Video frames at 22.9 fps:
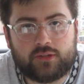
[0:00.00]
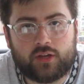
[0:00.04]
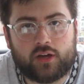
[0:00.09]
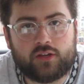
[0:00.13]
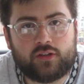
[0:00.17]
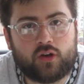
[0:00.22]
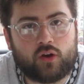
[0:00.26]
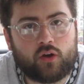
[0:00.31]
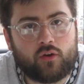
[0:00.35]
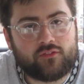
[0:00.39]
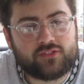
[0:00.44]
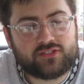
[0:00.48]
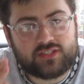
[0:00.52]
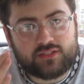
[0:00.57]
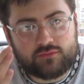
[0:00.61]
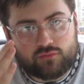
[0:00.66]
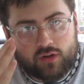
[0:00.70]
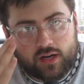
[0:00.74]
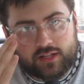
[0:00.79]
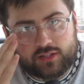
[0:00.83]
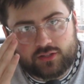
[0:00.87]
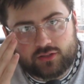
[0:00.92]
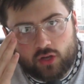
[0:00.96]
Dai Young, obviously
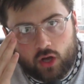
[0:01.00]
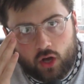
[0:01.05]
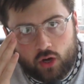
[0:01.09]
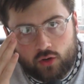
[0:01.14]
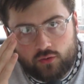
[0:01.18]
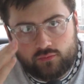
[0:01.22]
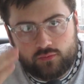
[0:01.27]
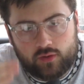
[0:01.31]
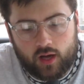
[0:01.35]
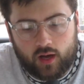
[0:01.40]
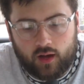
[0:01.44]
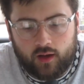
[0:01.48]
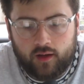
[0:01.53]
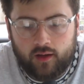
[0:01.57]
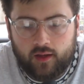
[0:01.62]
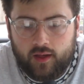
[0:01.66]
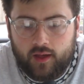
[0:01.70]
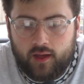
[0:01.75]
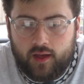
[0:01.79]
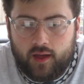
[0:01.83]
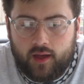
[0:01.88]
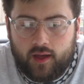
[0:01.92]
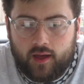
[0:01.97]
Reading's owner,
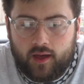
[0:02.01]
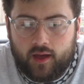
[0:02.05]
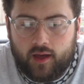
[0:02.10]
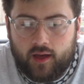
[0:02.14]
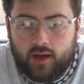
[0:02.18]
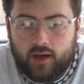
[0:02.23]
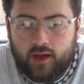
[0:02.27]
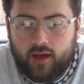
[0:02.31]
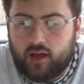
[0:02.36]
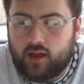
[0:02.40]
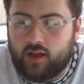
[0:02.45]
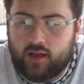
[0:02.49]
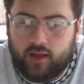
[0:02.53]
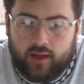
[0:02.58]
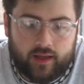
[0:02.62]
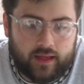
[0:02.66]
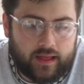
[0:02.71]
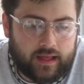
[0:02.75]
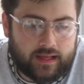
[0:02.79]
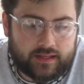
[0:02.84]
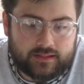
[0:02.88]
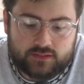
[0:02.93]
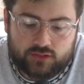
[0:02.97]

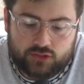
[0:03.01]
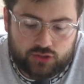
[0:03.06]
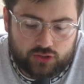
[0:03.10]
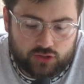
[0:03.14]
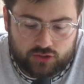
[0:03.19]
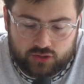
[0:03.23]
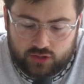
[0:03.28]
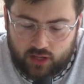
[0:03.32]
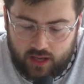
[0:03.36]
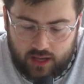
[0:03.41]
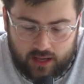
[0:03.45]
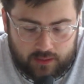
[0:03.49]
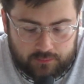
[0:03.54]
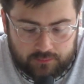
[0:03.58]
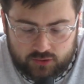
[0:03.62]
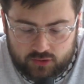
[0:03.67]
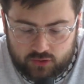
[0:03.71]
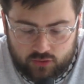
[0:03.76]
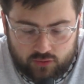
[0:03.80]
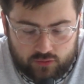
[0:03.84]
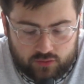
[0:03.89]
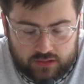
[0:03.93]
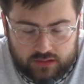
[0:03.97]
has just
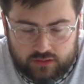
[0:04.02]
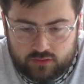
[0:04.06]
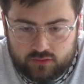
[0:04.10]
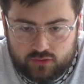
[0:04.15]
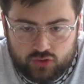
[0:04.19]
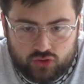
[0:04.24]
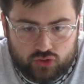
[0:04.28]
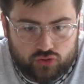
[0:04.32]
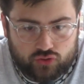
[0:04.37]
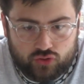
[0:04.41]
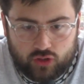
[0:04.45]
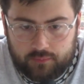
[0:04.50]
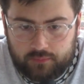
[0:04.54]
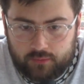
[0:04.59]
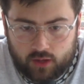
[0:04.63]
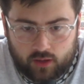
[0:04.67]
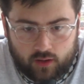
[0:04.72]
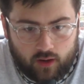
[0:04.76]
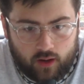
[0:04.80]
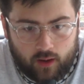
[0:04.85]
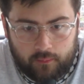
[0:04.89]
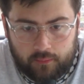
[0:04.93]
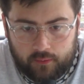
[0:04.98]
absolutely stripped the
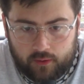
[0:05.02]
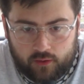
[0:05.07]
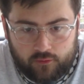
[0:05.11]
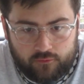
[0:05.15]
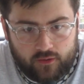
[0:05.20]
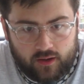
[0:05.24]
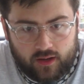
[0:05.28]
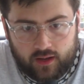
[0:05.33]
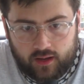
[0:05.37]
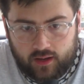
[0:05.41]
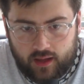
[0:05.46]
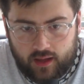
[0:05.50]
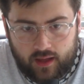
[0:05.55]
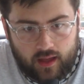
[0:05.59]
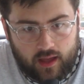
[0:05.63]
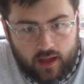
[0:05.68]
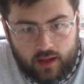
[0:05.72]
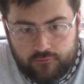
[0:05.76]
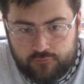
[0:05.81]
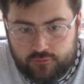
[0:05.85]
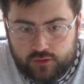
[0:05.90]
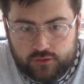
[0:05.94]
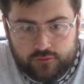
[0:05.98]
club of
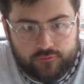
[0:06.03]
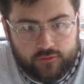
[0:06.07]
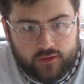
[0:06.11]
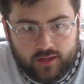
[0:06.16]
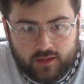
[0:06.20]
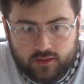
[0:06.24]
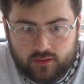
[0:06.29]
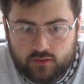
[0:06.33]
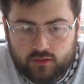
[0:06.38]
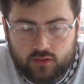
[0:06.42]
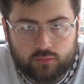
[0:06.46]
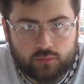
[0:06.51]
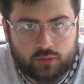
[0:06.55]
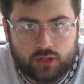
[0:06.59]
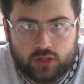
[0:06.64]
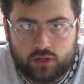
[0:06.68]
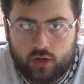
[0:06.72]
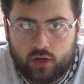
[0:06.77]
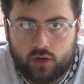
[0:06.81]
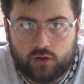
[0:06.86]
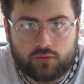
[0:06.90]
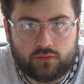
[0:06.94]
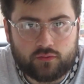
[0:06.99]
everything that we
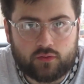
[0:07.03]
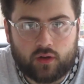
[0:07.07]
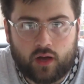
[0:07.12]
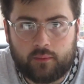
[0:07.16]
know.